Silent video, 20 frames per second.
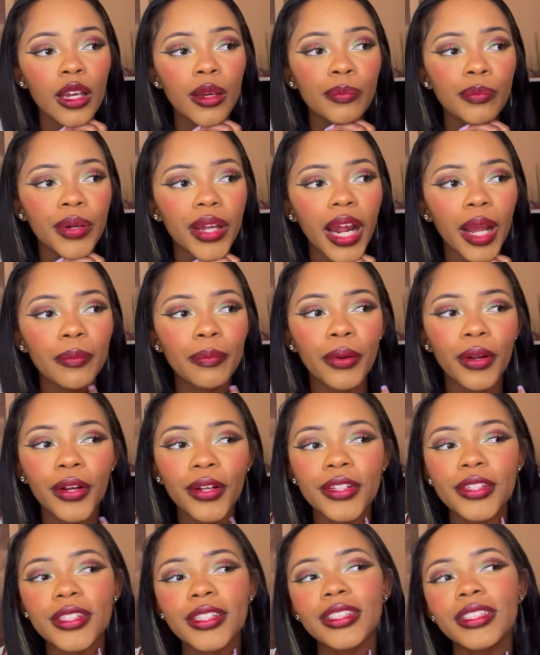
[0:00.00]
But I
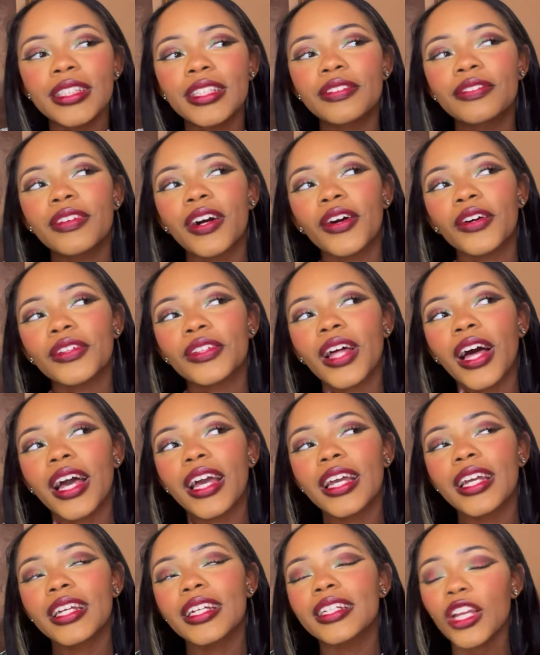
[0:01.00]
personally felt
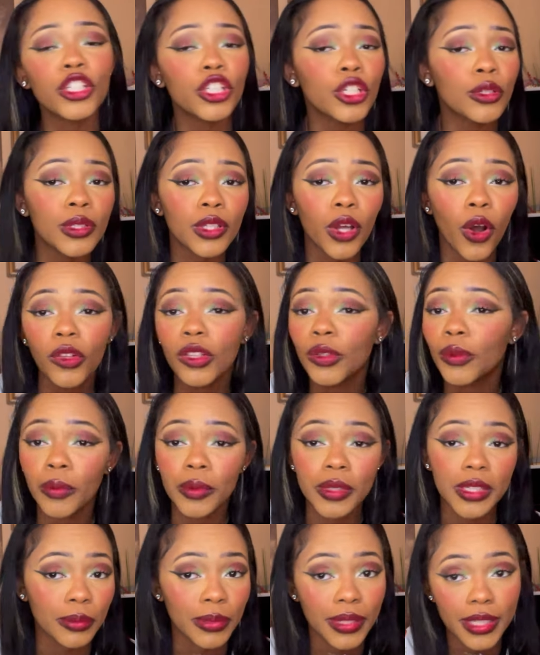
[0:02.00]
like she was the only one
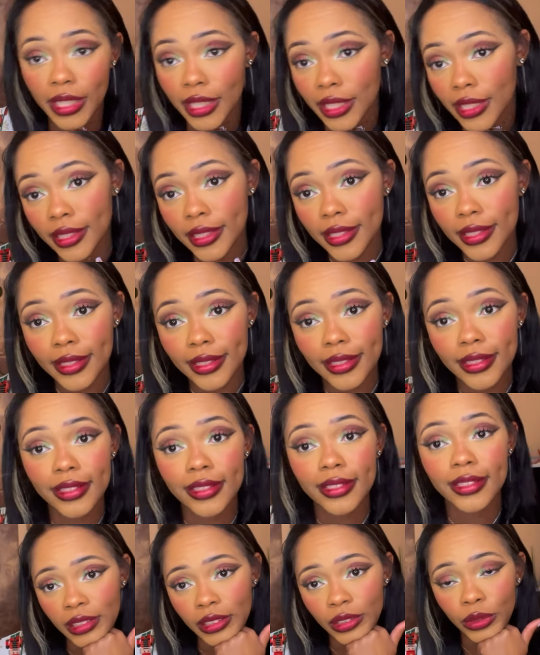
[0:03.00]
with some sense.
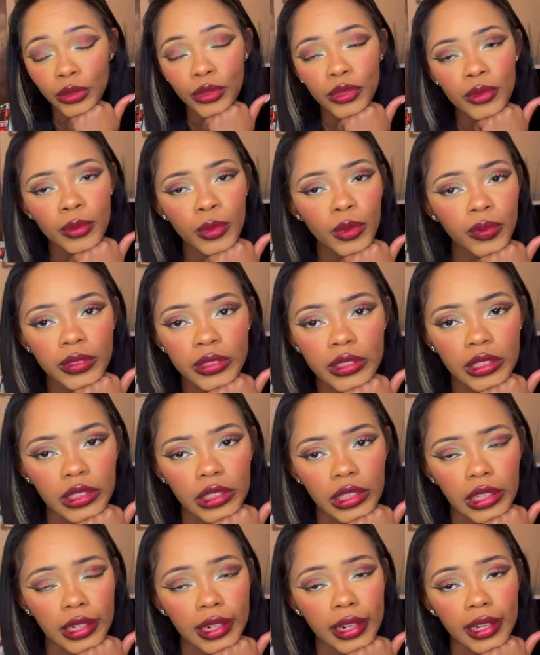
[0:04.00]
Who's moving to
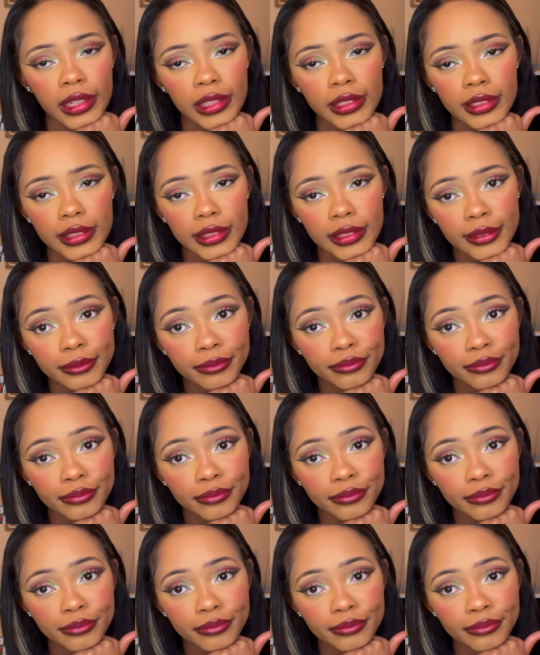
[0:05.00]
Lincoln Heights?